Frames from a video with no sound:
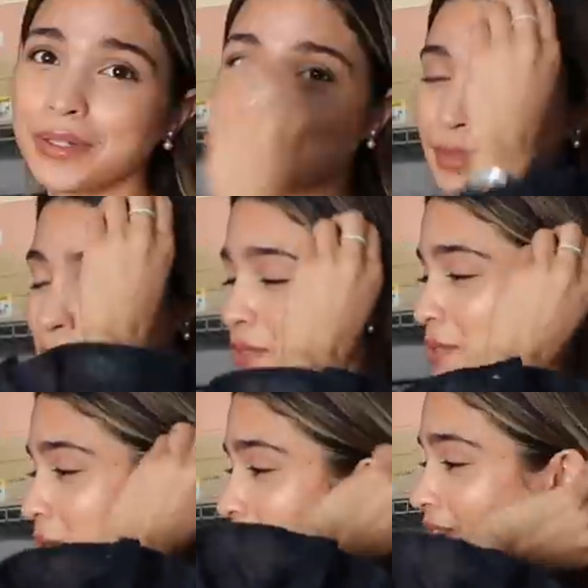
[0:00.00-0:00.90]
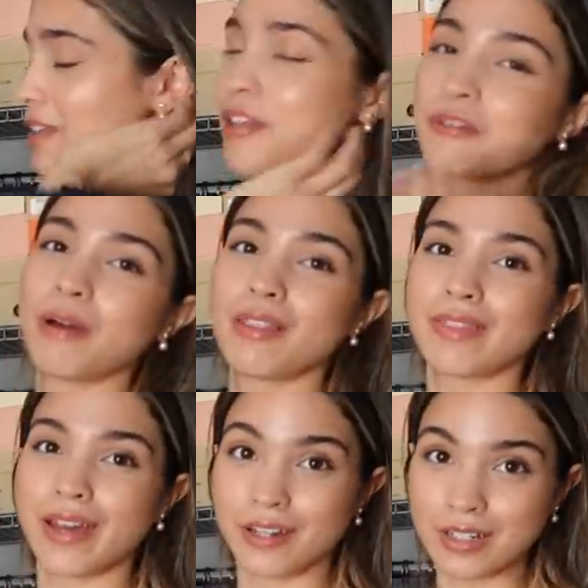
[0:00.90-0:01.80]
Blue suit is another one
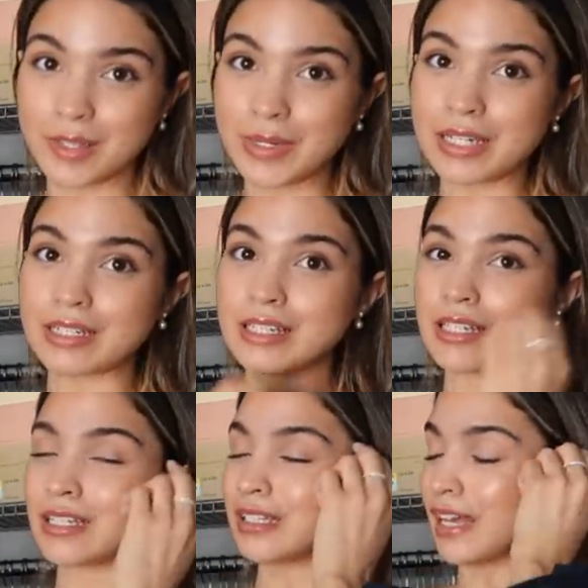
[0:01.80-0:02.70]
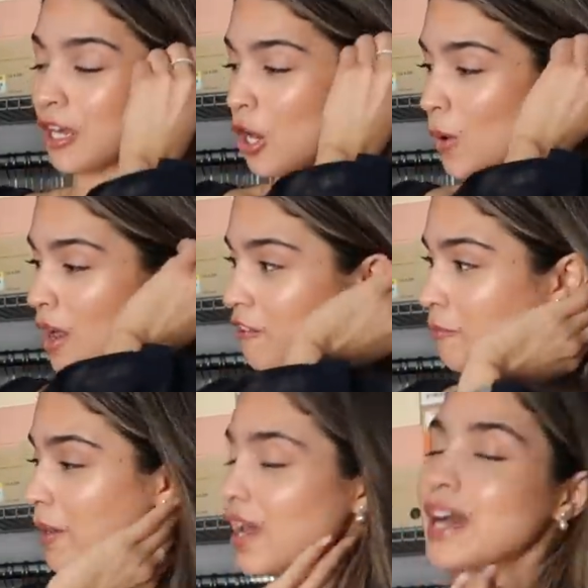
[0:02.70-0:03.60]
that hurts me to let go of,
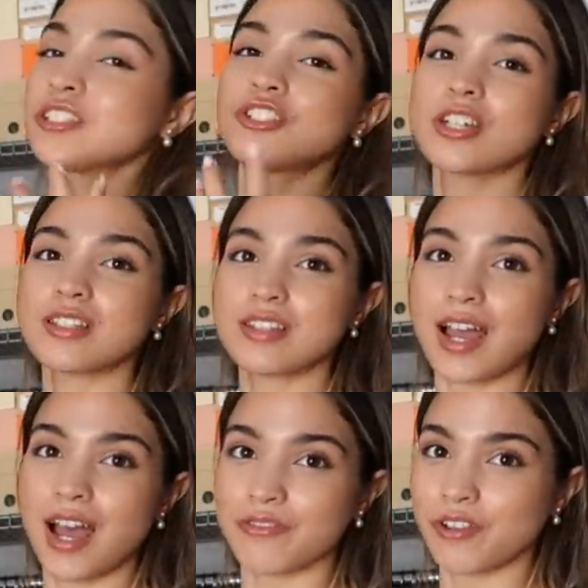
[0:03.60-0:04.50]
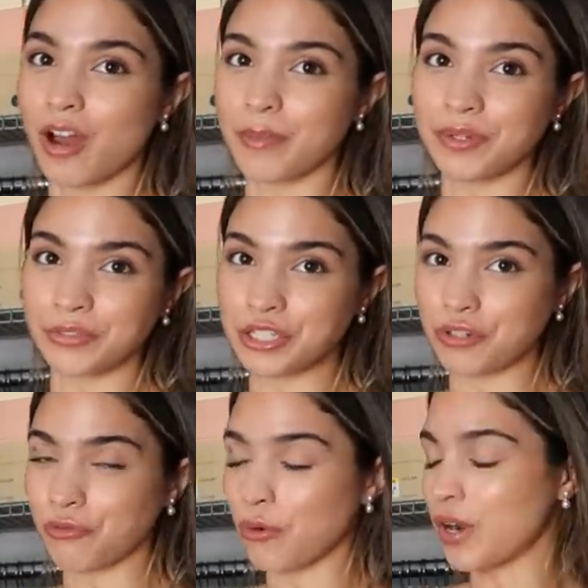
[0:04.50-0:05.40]
but I just have not been
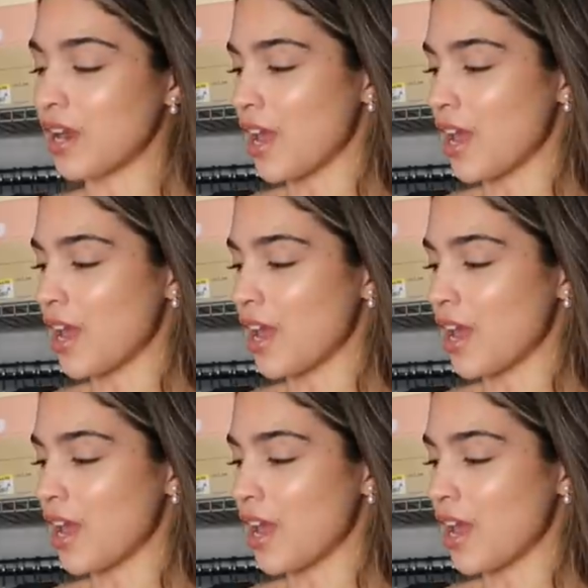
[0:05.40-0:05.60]
reaching for it.